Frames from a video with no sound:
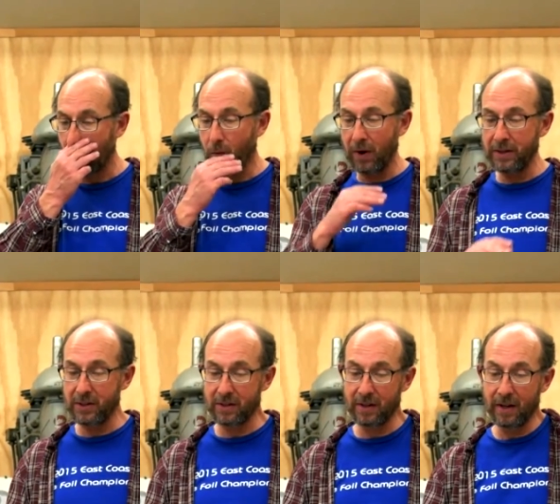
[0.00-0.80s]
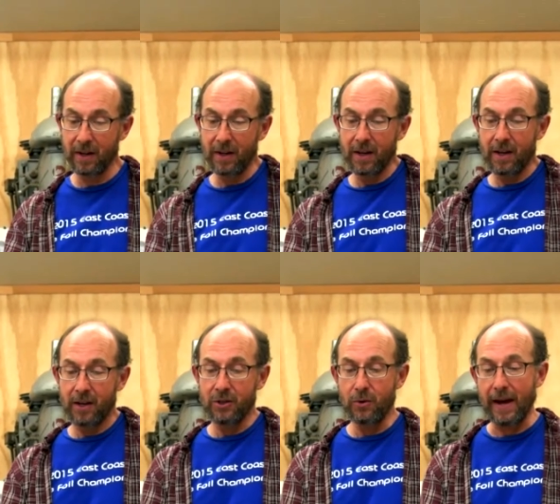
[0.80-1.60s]
Once
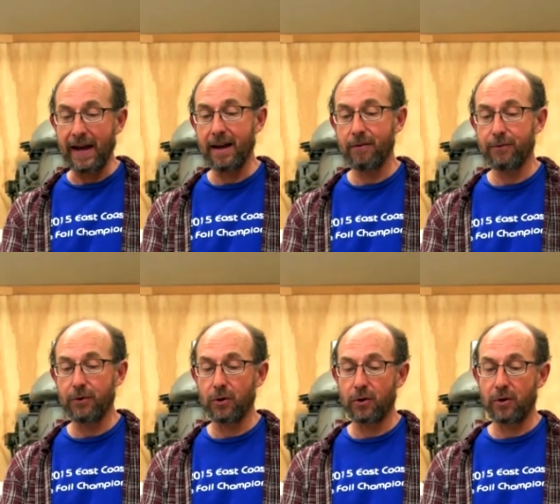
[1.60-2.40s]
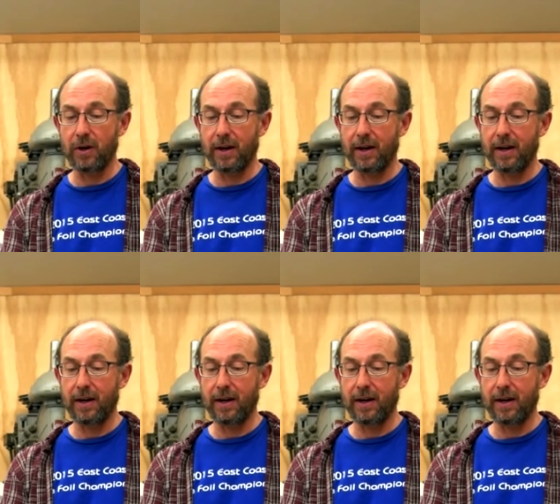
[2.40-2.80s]
you have your